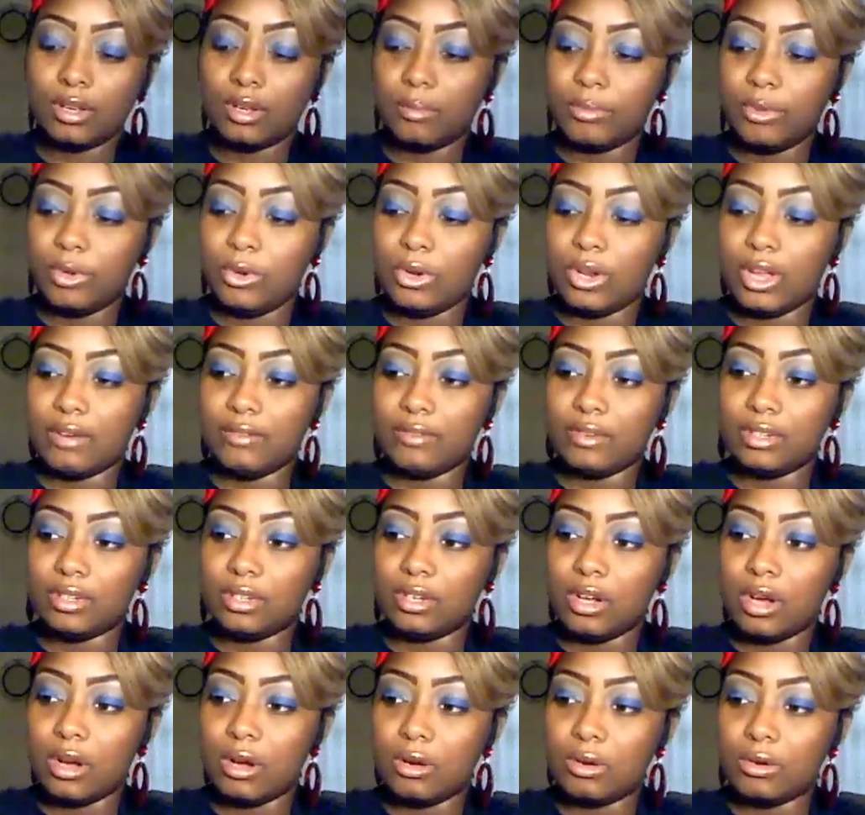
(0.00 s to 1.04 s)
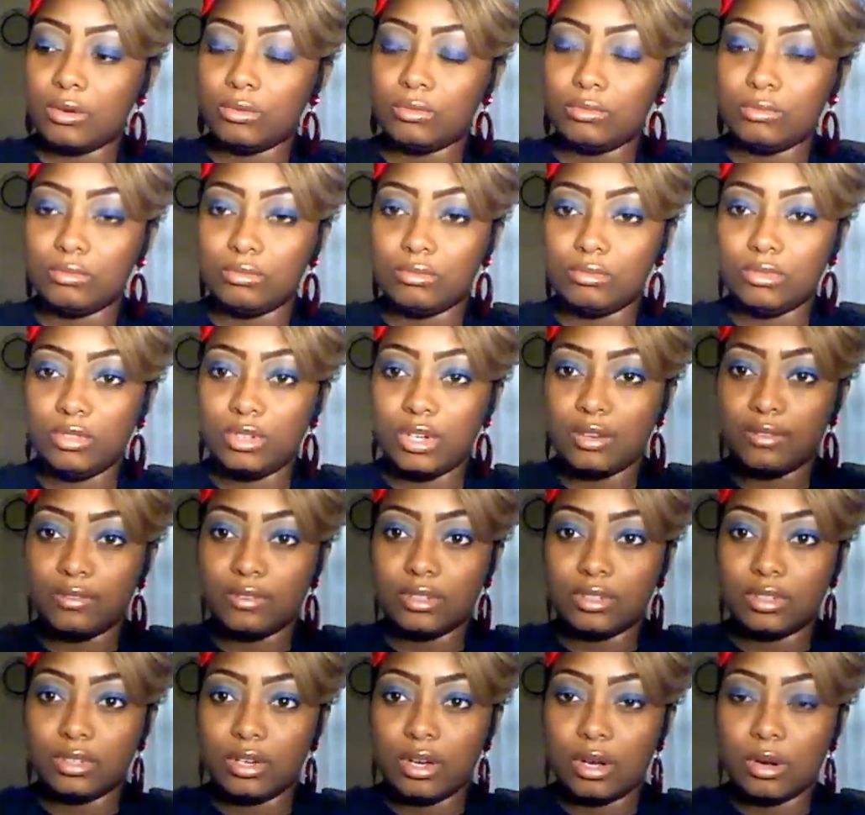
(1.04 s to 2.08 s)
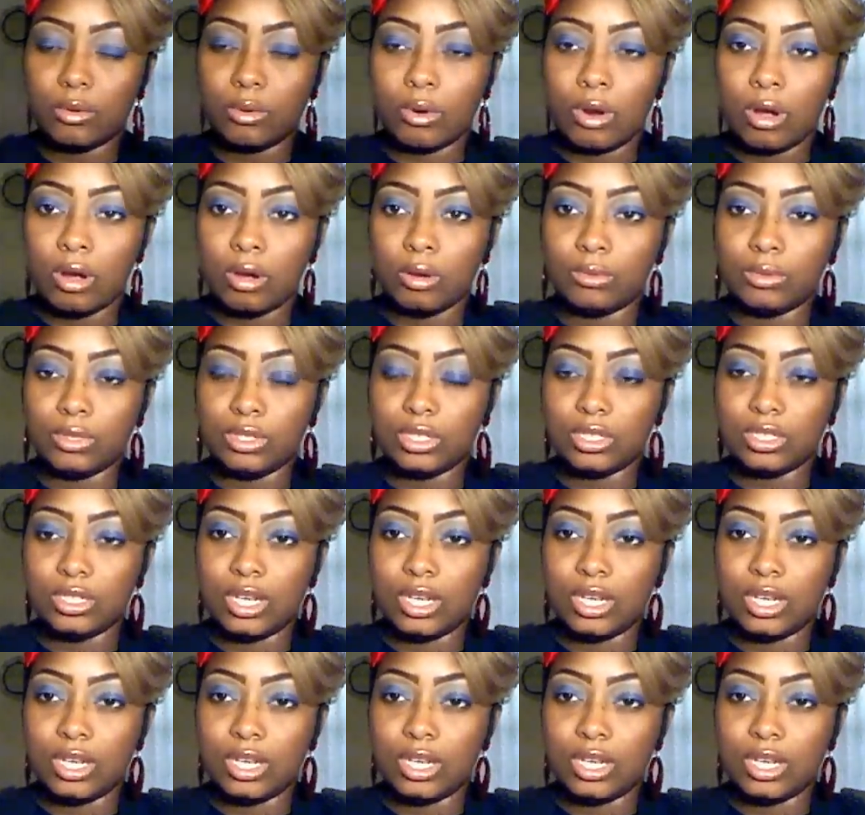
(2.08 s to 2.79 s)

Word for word: um, you never could go you never could go wrong with